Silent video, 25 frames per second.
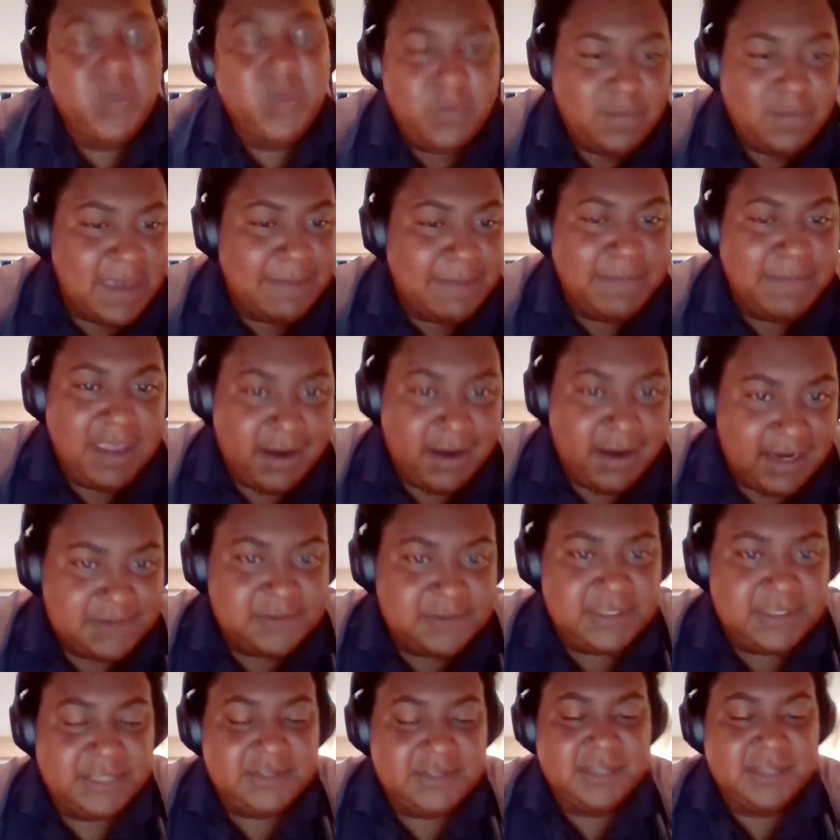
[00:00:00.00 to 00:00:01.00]
Mirrors
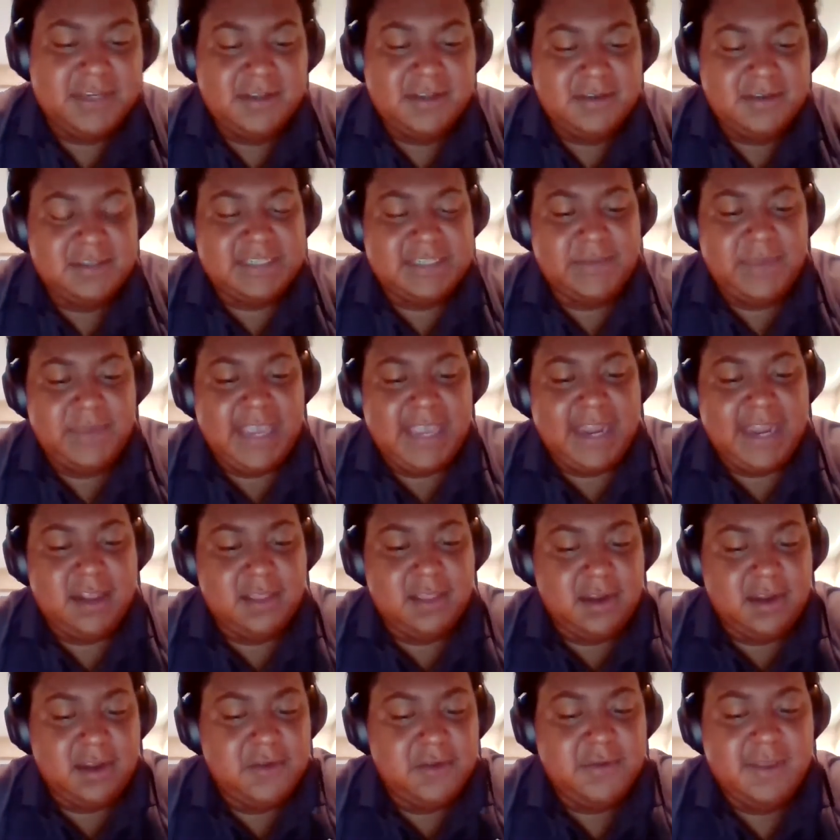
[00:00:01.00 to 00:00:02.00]
was introduced and we kind of
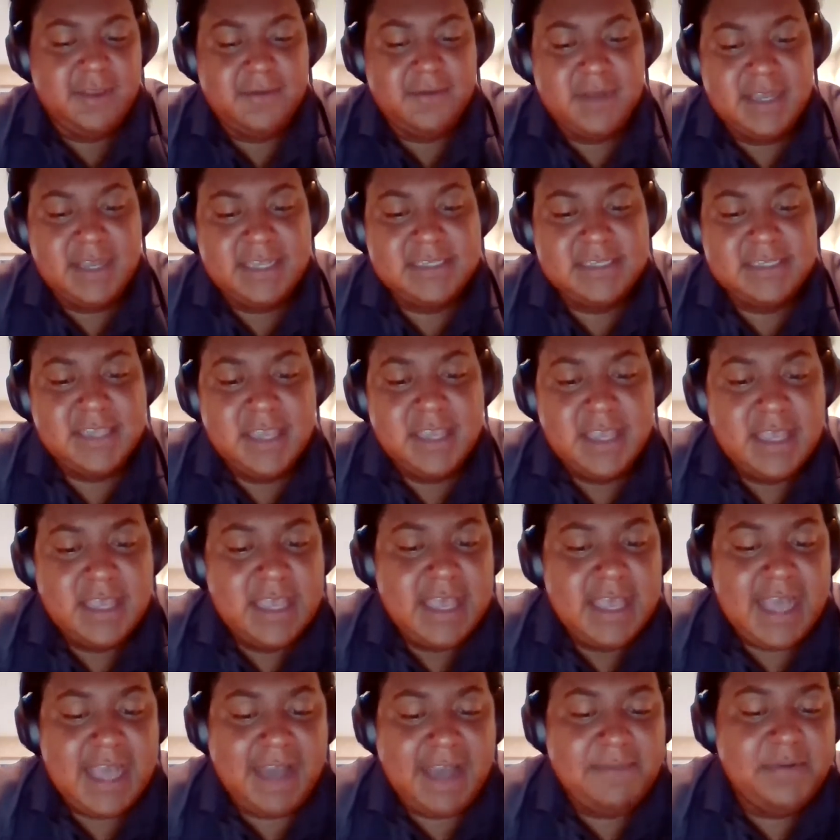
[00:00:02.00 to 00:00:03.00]
learned who he was.
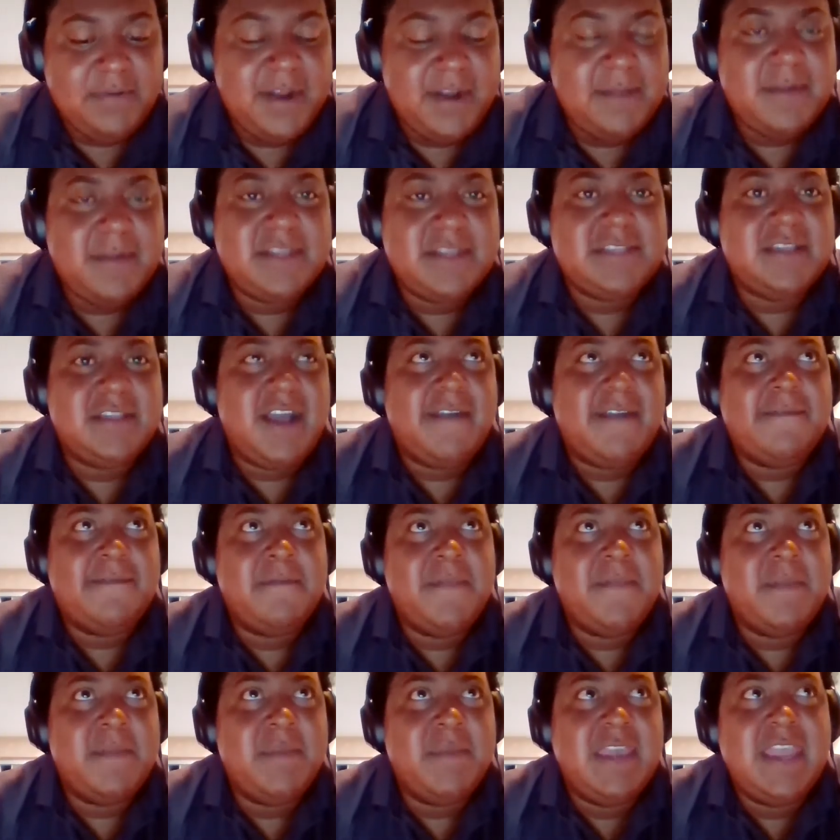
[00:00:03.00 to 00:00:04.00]
I pretty much thought
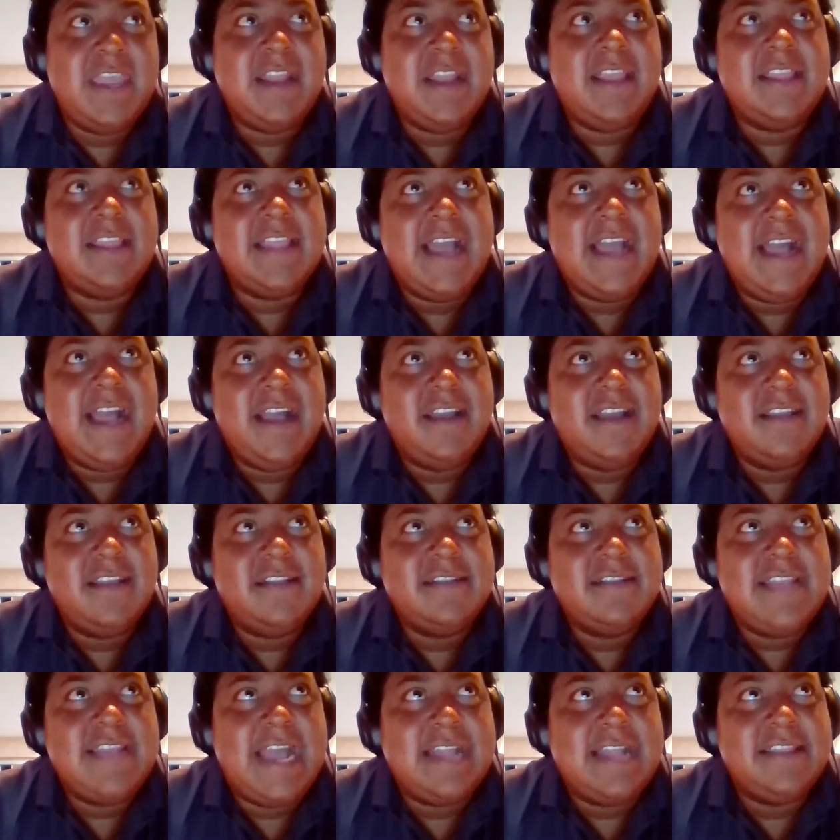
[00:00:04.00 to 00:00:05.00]
from the beginning that
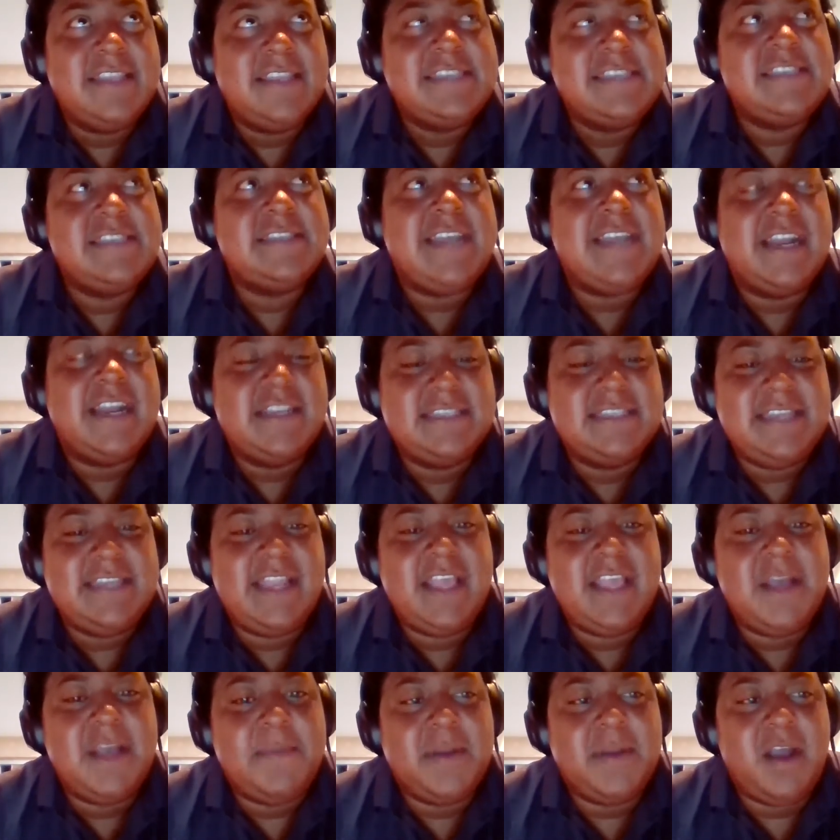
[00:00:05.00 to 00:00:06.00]
this is kind of
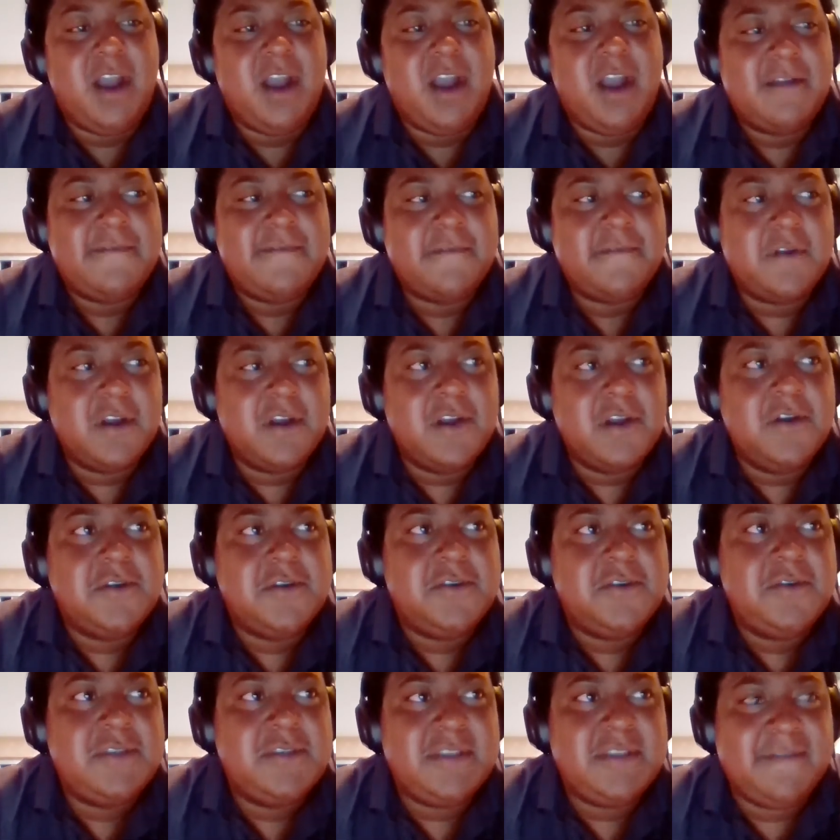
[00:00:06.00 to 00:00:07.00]
setting up an arc for
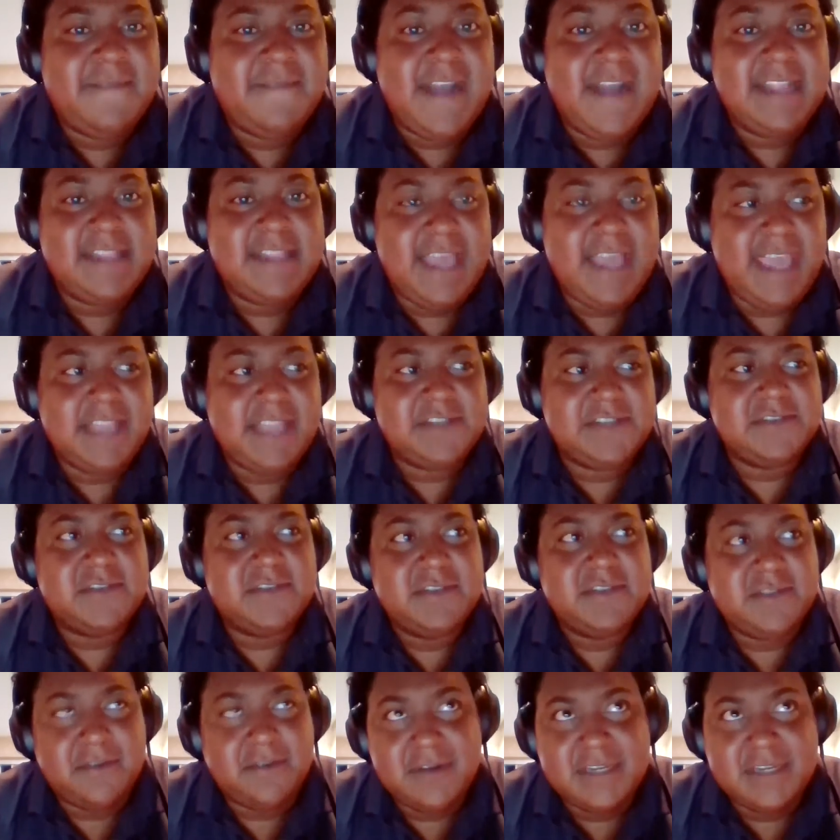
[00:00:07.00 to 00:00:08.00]
Goku to fight the
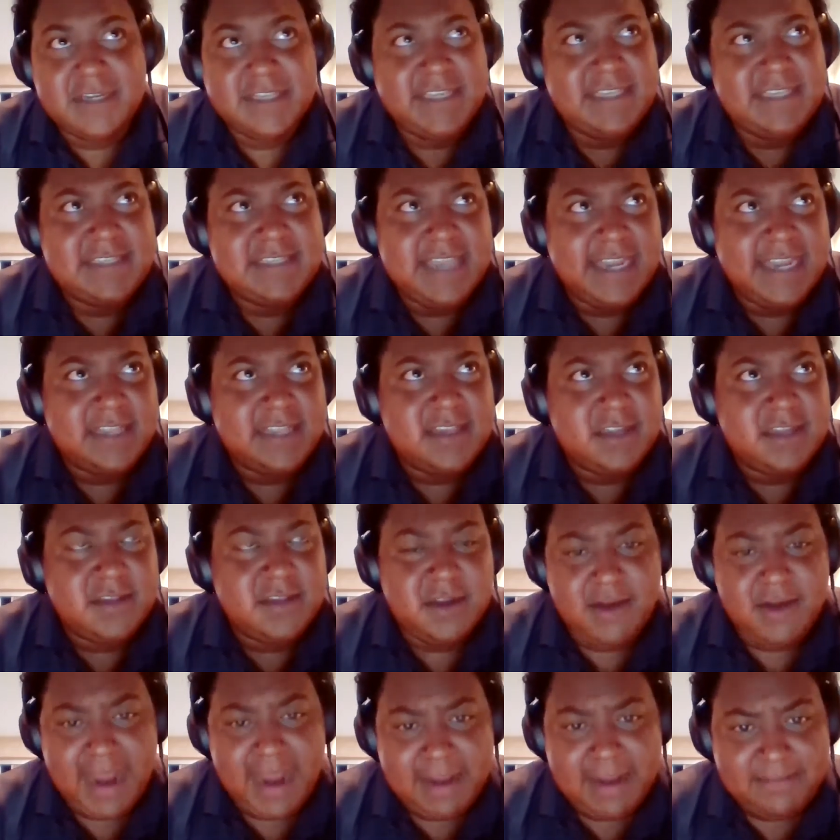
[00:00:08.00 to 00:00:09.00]
angels, or at least like the
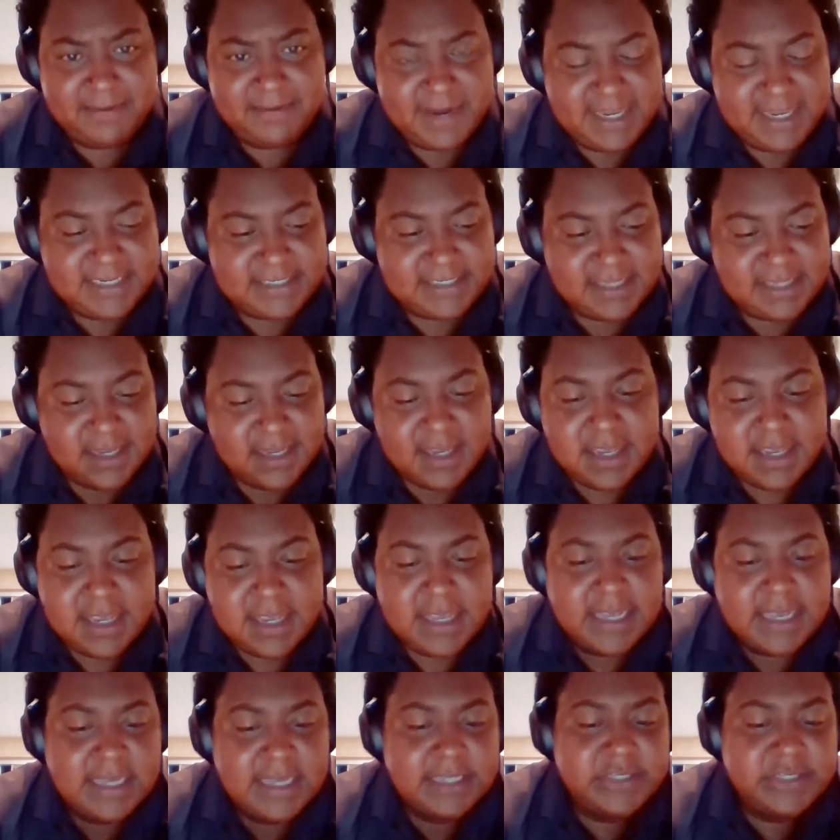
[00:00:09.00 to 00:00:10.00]
Grand Priest,
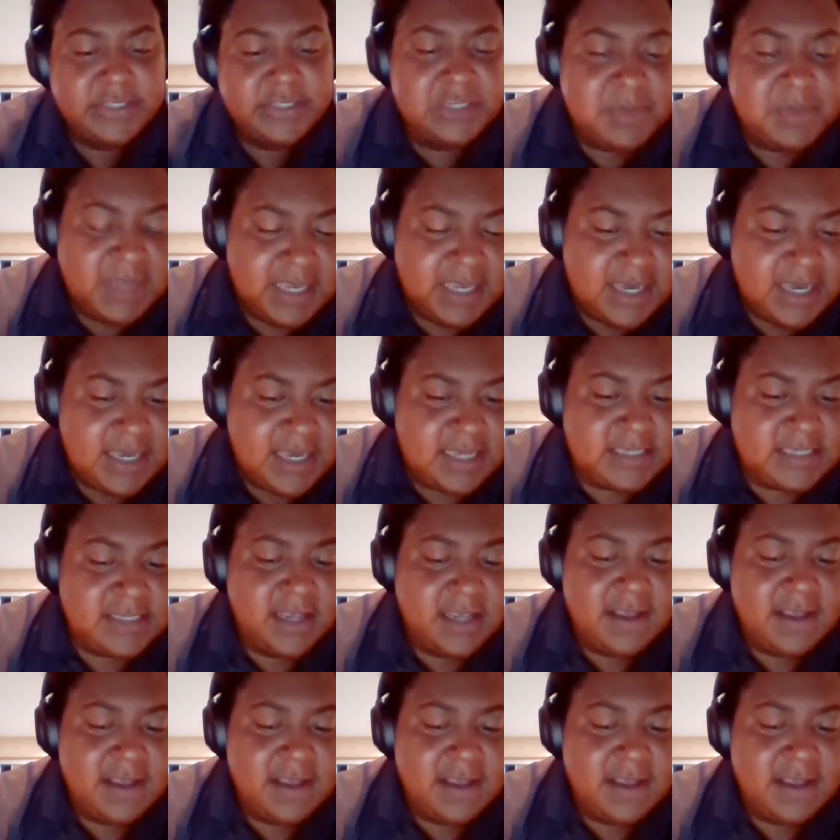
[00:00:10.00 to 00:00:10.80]
just because,